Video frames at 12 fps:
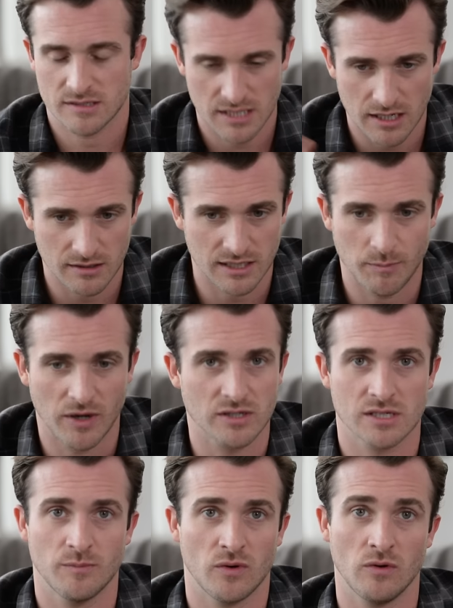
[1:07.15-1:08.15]
certainly
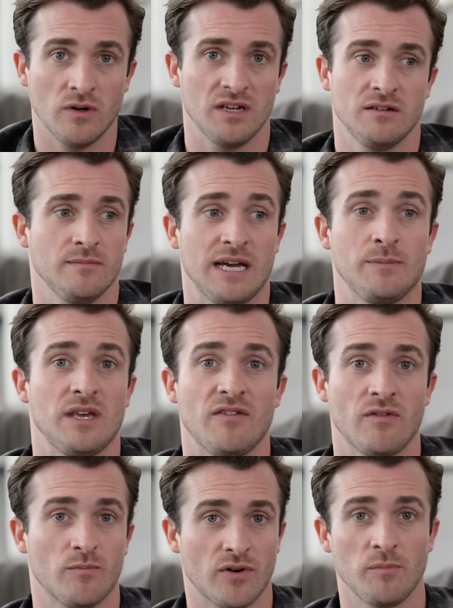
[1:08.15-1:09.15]
possible and maybe
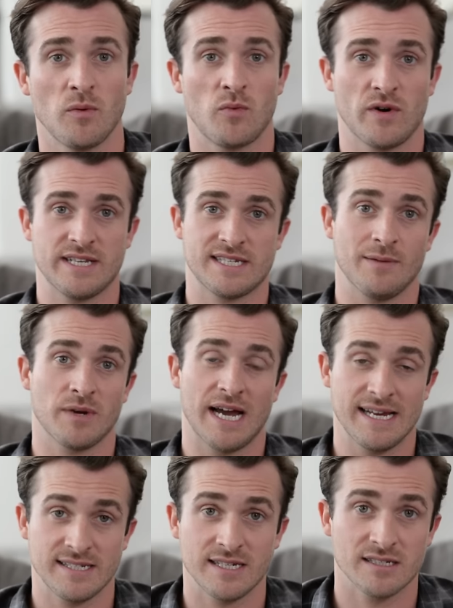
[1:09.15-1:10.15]
even probable in some
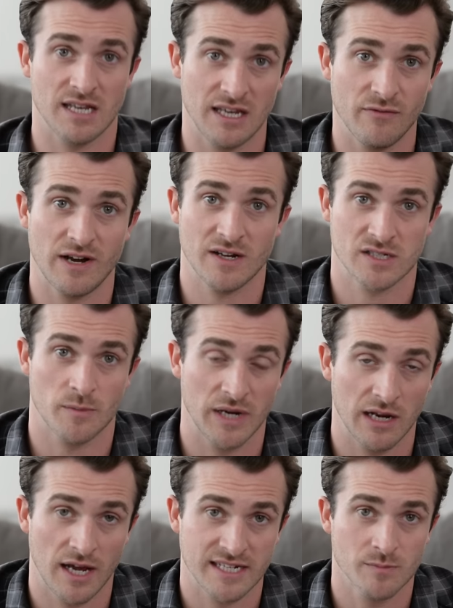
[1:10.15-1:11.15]
cases that he found someone
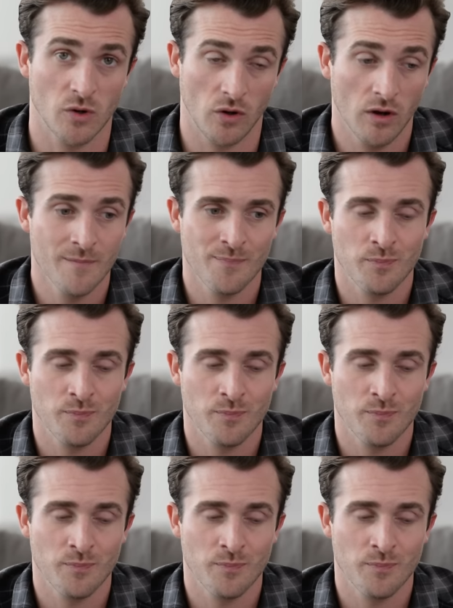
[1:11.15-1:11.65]
he likes more.